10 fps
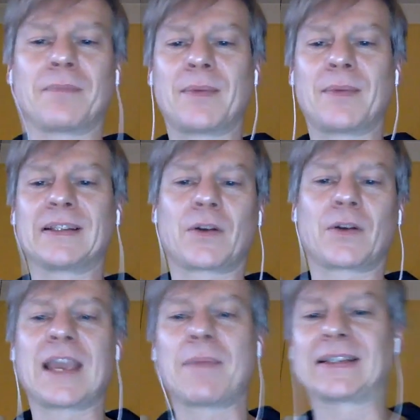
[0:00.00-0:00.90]
maybe it's
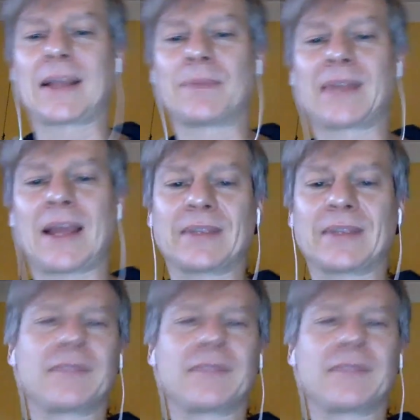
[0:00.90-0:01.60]
okay, but sometimes